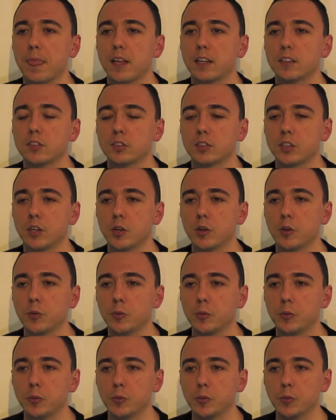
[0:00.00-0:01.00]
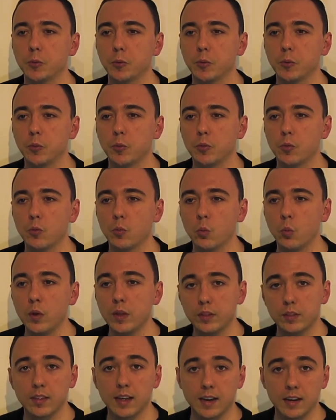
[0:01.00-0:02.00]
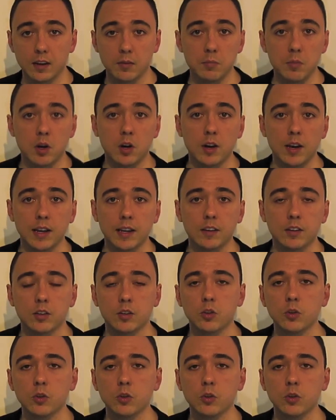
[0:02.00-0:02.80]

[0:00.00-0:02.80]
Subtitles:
So with that in mind,